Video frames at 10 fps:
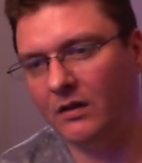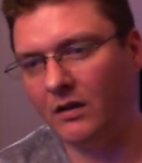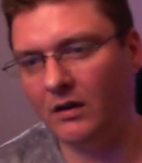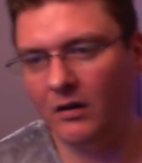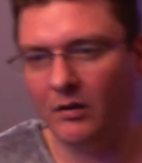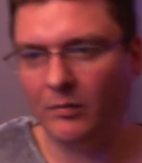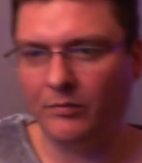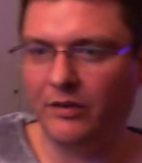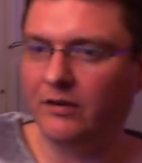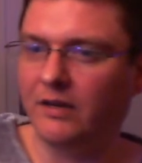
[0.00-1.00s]

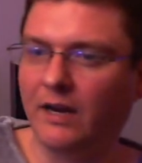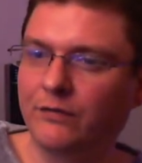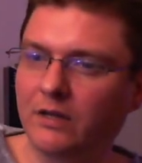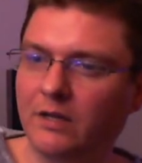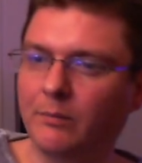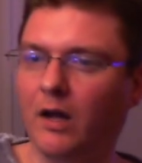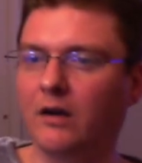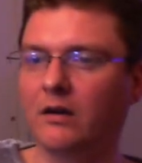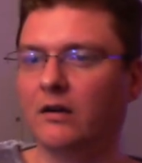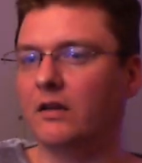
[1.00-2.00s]
um they're definitely
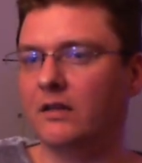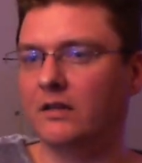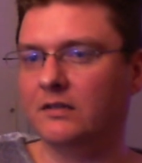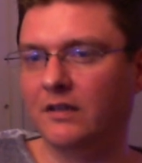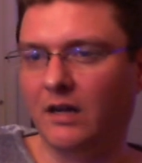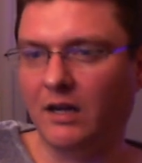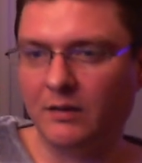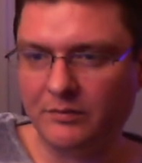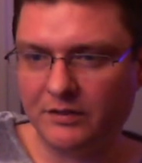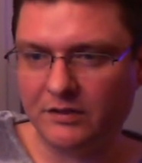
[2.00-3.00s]
modern in these
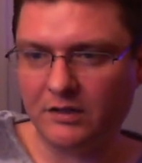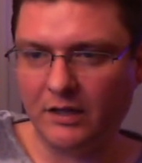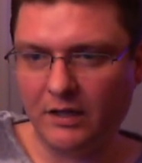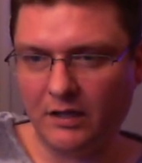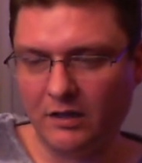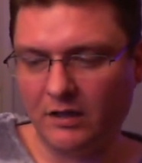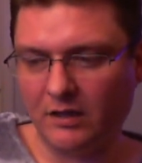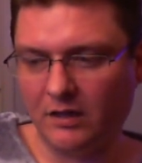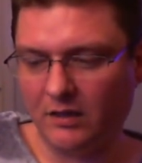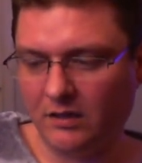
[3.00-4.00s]
times, and
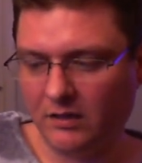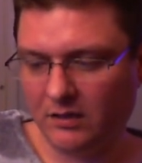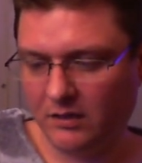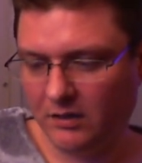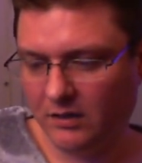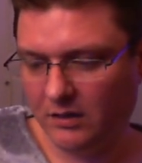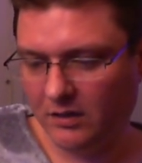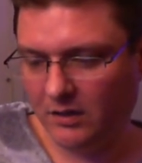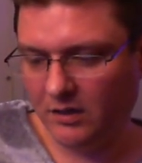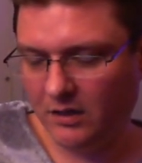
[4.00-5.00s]
uh
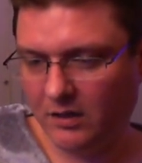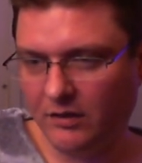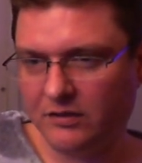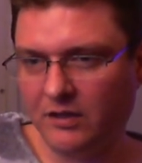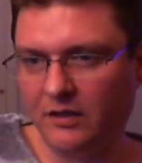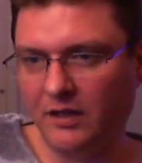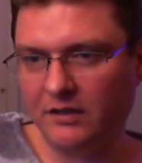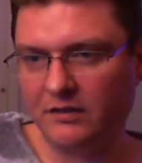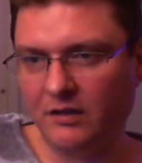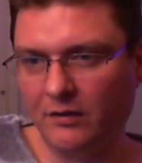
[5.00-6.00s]
there's good
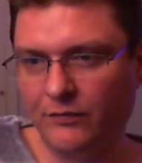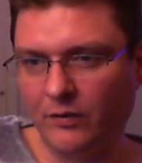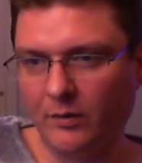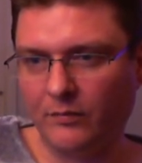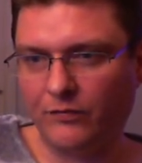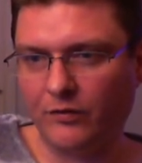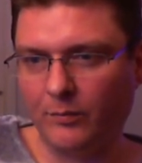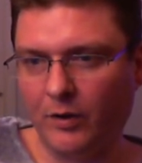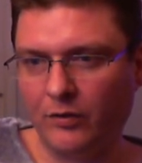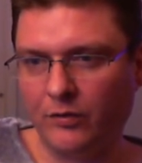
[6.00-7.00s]
things to come from
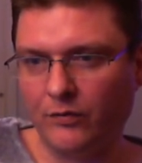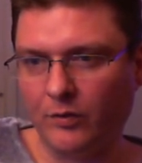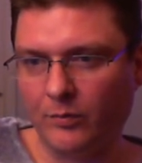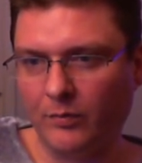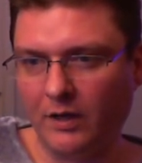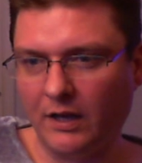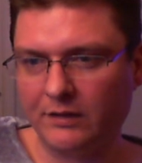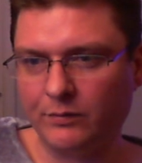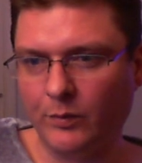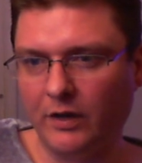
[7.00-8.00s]
from both of them, and
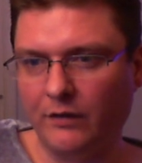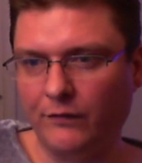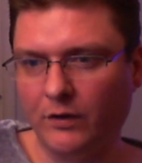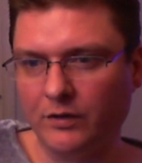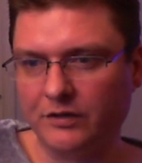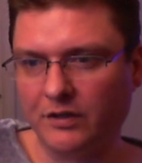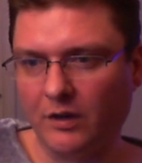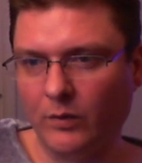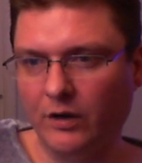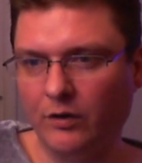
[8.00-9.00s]
that's what we need to focus
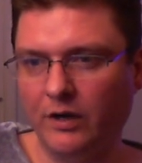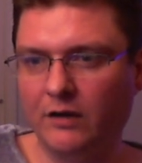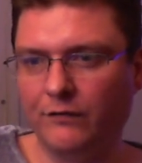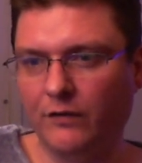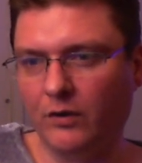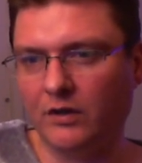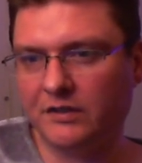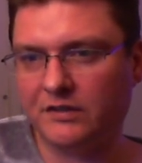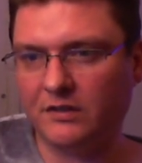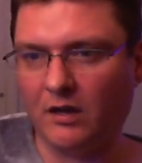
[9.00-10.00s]
on. We don't need to
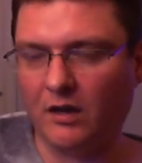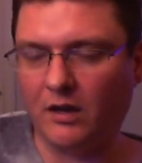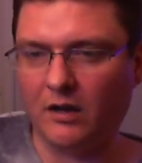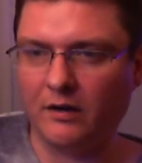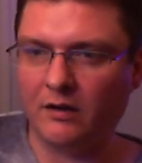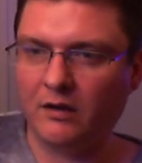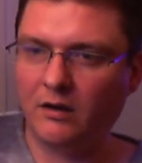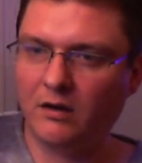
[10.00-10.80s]
focus on